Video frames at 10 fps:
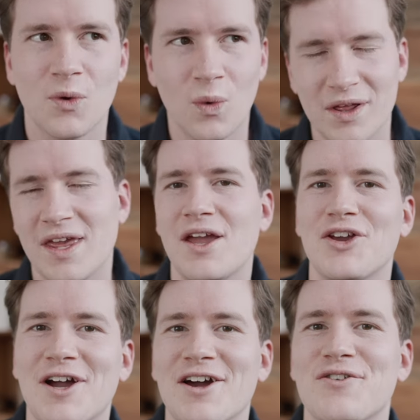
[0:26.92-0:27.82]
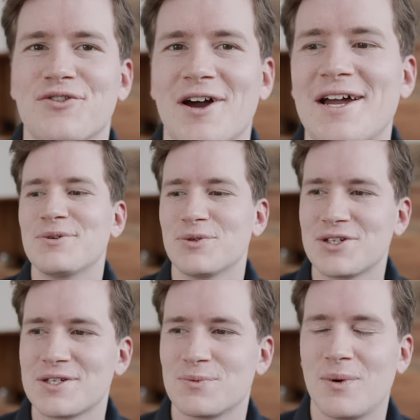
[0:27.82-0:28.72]
well, yeah, you're kind of right, which
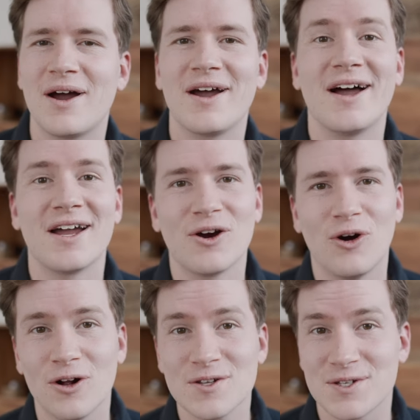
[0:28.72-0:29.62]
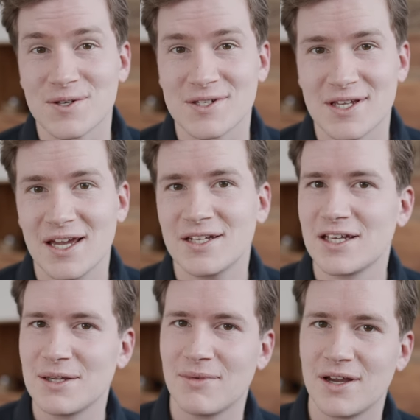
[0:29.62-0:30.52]
is why I also said
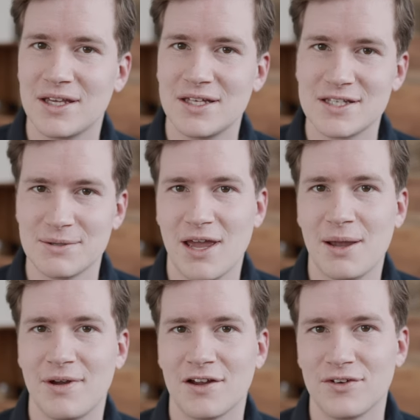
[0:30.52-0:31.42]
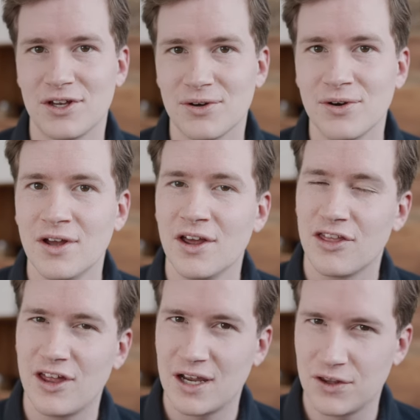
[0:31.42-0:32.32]
in my EDC backpack video
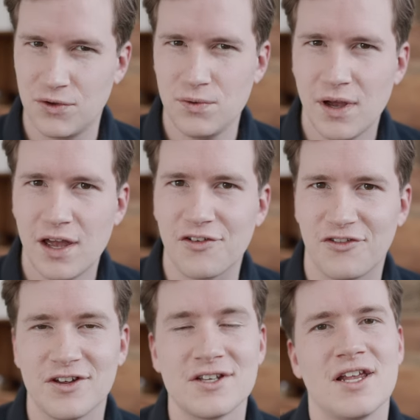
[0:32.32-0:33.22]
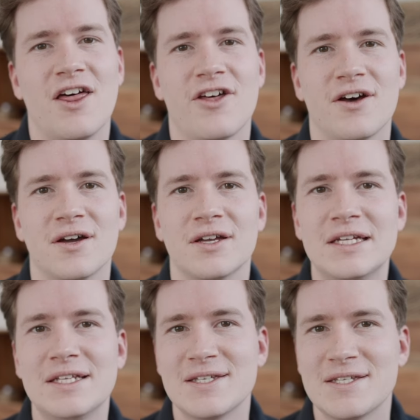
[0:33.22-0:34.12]
that I do have another
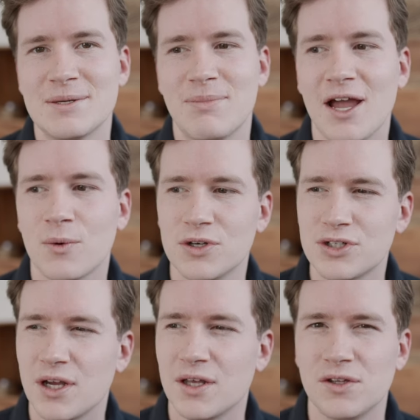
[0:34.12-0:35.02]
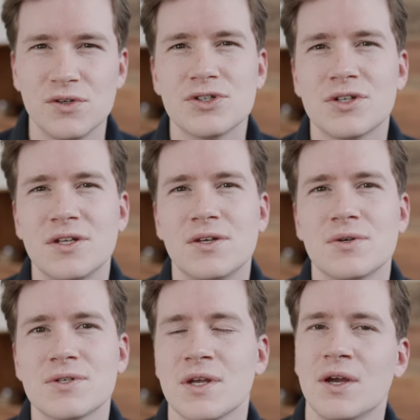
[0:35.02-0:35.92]
EDC bag, which I usually
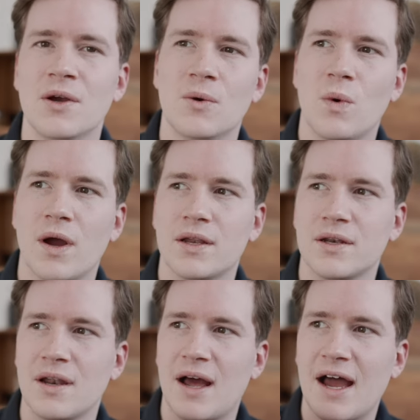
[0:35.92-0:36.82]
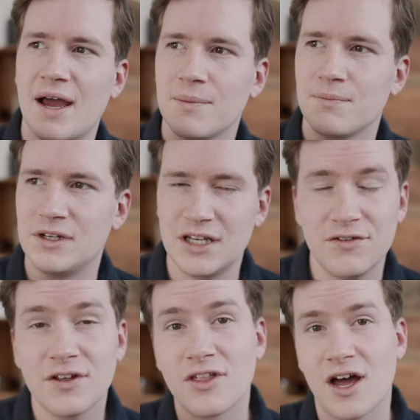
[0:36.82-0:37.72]
use when I'm
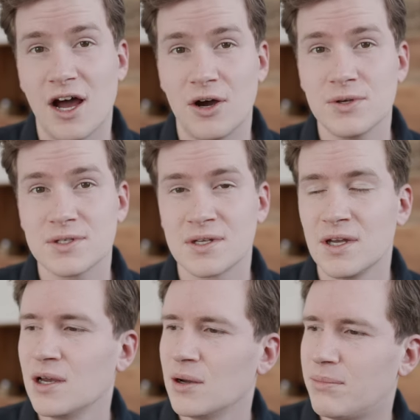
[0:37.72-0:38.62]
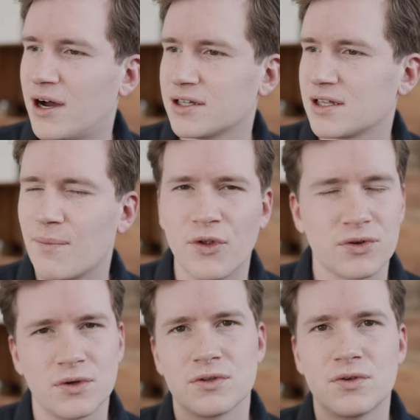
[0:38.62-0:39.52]
leaving the house, but I'm not
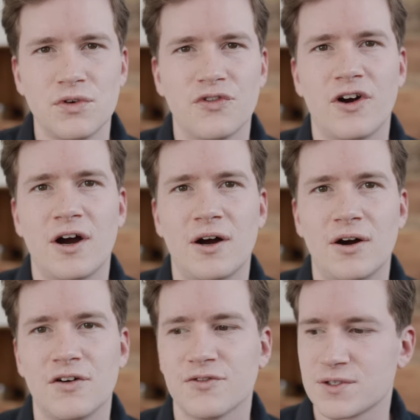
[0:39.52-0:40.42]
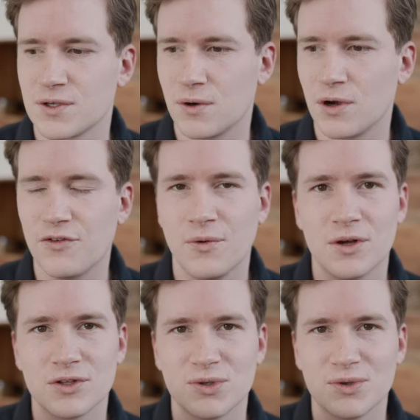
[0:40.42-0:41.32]
going too far off. So if I
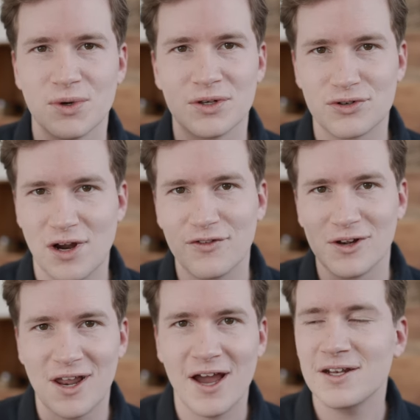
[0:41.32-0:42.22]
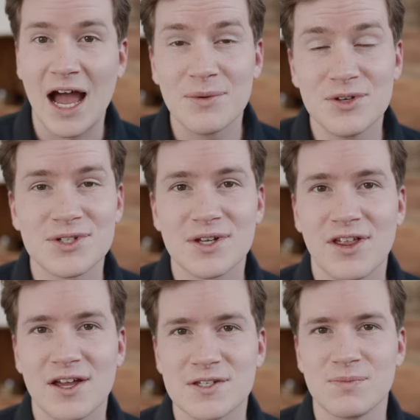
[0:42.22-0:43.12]
want to travel light, I'm using
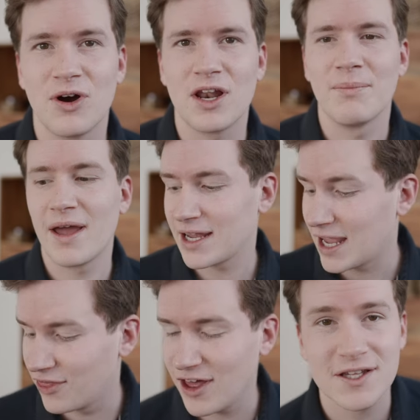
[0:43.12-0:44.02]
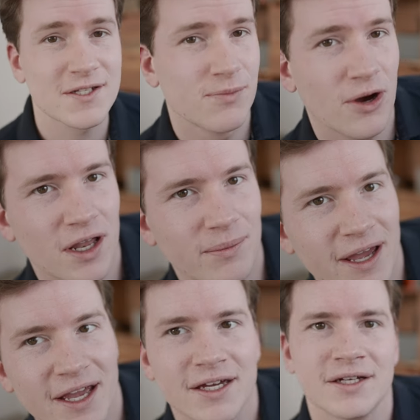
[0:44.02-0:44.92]
that smaller bag. And that smaller
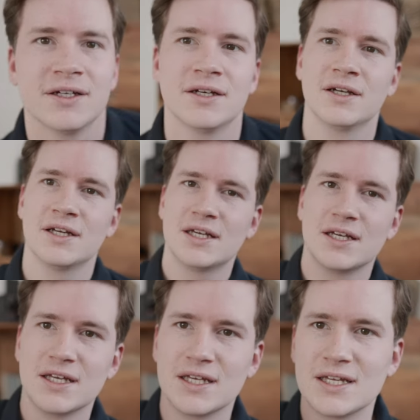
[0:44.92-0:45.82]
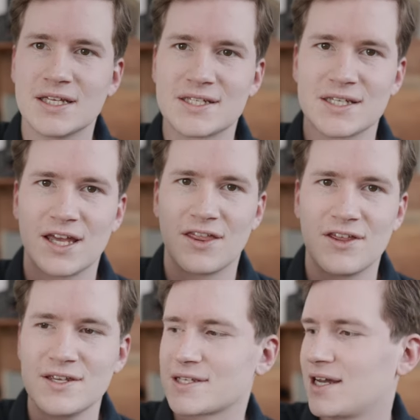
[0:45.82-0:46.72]
bag is
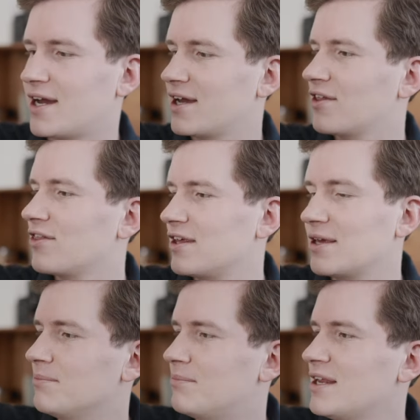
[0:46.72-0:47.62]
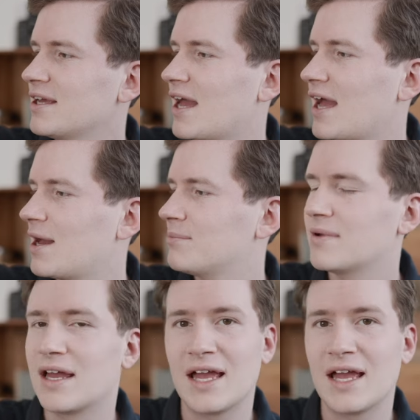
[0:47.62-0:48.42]
this guy, the Billingham